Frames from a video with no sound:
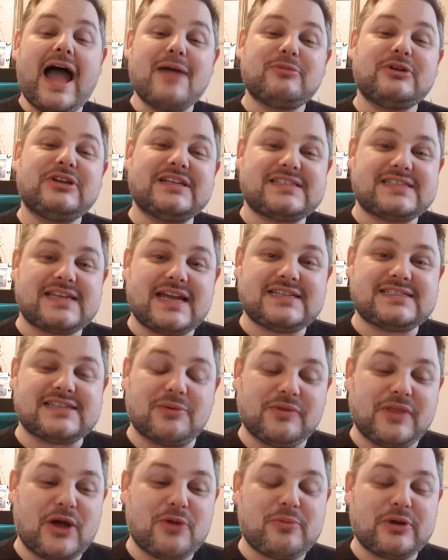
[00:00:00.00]
am going to say
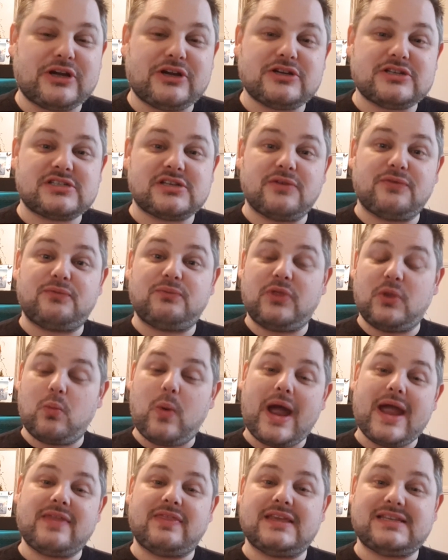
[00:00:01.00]
something, though, because of the
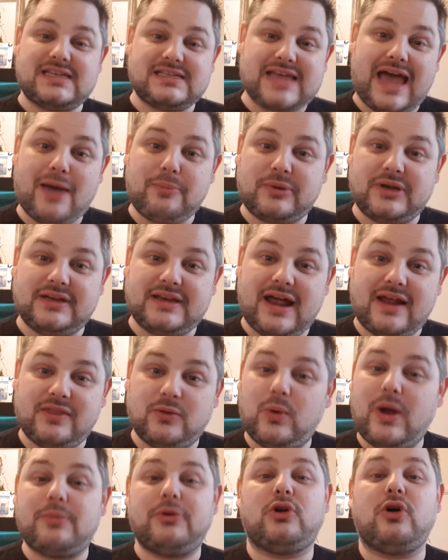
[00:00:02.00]
way this is happening now and the
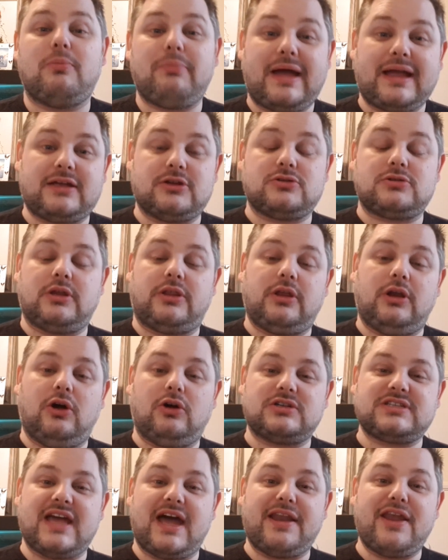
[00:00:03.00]
way we've gone back into another
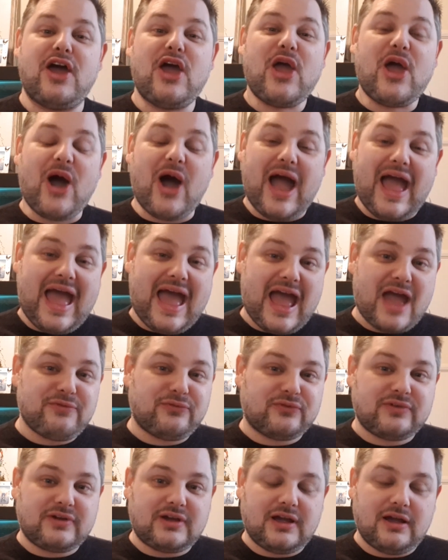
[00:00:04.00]
lockdown. I
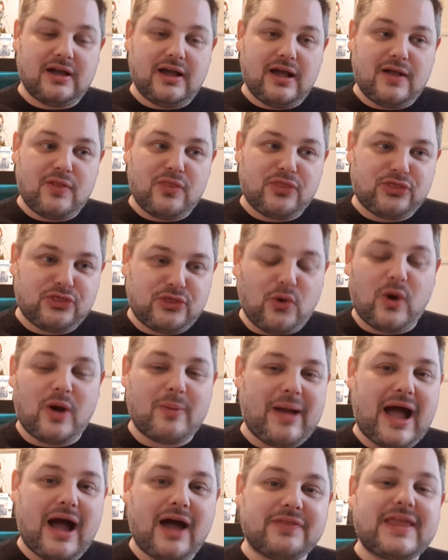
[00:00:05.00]
have thought
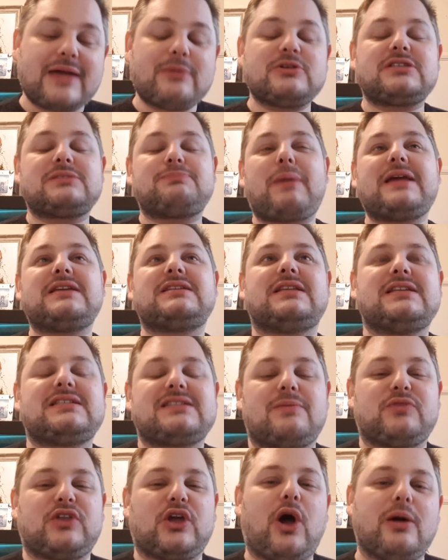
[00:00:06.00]
about... There was basically
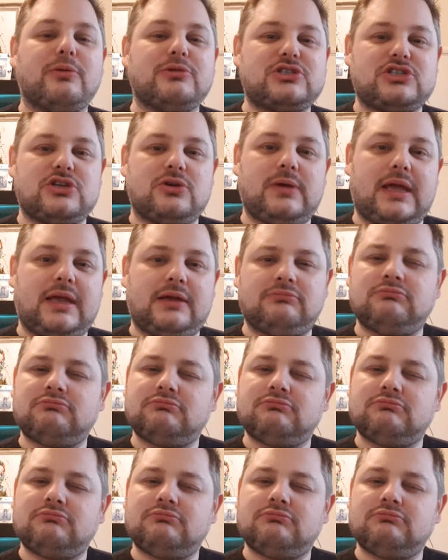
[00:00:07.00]
something I was doing